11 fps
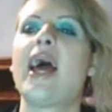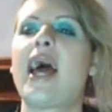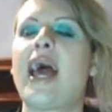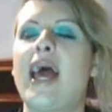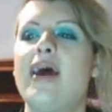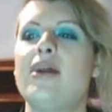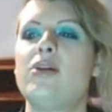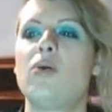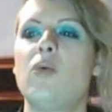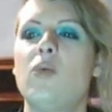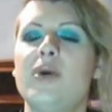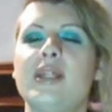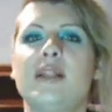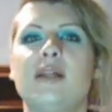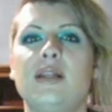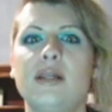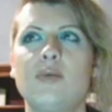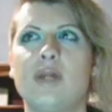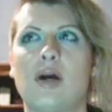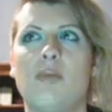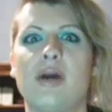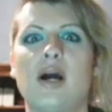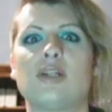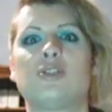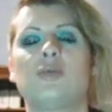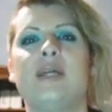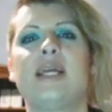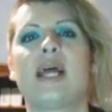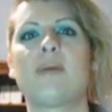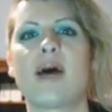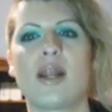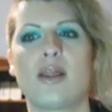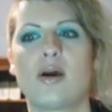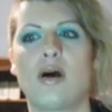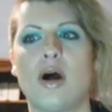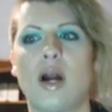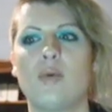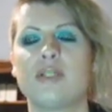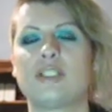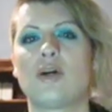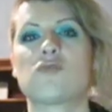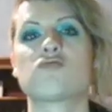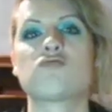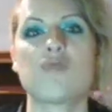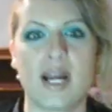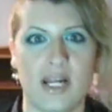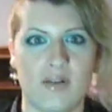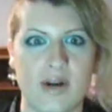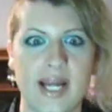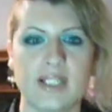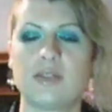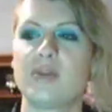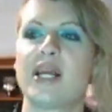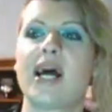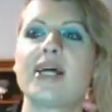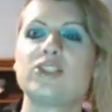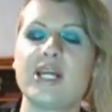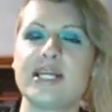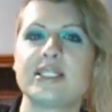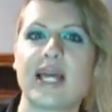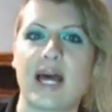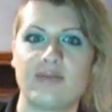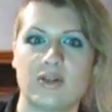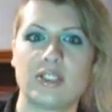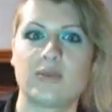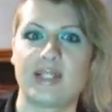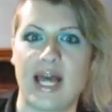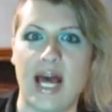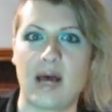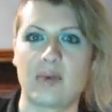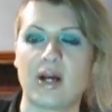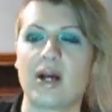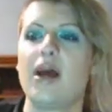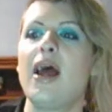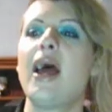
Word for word: And we literally were like, oh my god. So we get up out of the car and we start running, right? So the guy's chasing after us with the hammer.